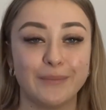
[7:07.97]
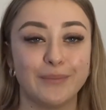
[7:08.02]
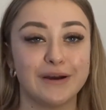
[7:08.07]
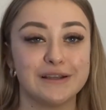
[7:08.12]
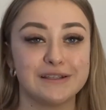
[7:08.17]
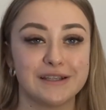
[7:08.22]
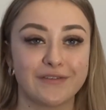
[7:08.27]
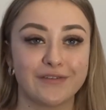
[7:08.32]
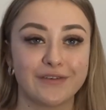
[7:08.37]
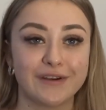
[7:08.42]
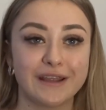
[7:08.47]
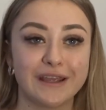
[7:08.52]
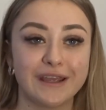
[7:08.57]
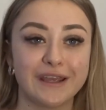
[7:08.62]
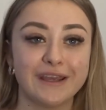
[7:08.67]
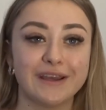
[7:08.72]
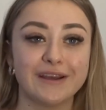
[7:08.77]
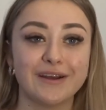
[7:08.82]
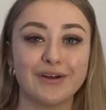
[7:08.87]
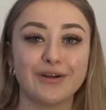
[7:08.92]
but
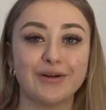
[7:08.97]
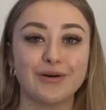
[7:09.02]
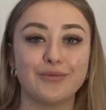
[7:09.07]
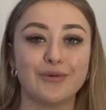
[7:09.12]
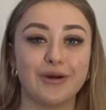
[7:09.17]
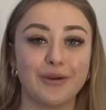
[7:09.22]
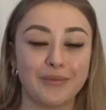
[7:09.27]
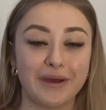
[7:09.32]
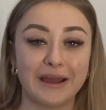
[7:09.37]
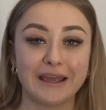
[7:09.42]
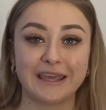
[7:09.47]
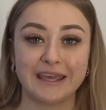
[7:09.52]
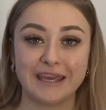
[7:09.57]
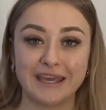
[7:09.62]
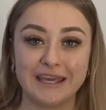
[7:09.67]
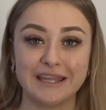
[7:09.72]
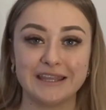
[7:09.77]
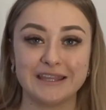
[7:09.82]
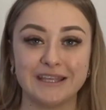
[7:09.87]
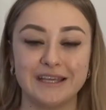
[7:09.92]
definitely one of my
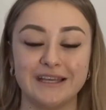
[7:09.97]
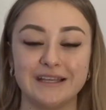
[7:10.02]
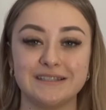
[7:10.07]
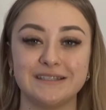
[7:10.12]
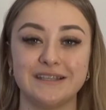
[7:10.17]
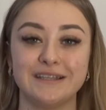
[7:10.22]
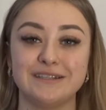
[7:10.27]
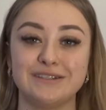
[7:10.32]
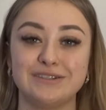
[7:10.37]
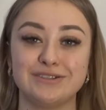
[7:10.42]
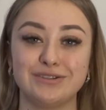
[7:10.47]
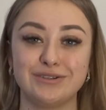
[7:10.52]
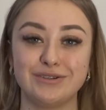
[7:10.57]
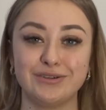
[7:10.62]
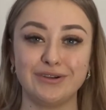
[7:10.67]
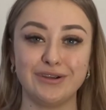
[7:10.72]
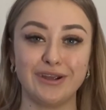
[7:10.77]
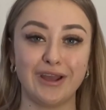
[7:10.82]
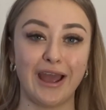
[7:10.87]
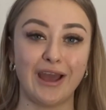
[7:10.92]
key things is
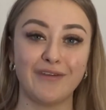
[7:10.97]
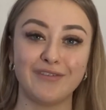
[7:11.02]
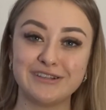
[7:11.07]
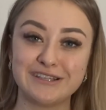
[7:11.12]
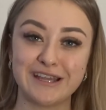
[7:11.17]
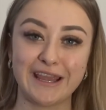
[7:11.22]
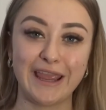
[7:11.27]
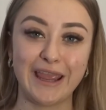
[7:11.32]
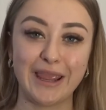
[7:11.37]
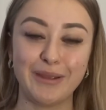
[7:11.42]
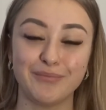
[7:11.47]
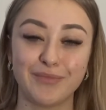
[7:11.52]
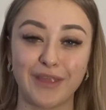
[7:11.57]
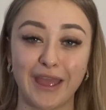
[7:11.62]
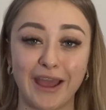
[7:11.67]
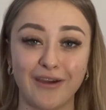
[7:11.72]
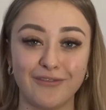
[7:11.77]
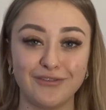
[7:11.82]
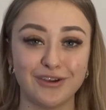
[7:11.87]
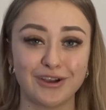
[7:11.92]
to have a team,
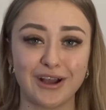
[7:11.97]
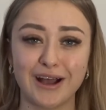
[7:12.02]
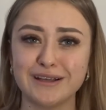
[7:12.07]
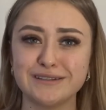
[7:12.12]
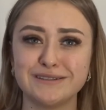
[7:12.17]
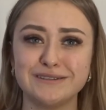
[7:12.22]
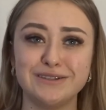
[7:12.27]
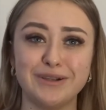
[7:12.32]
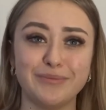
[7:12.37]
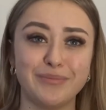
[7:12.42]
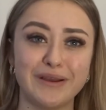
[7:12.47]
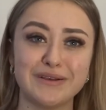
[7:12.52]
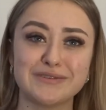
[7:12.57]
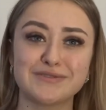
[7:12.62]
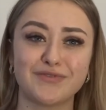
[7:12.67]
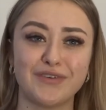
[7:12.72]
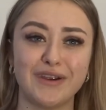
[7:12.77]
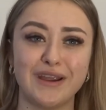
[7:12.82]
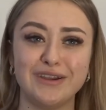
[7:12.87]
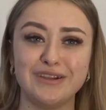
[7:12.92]
have your cousin, your
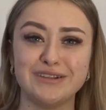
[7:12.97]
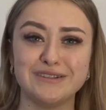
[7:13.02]
best friend,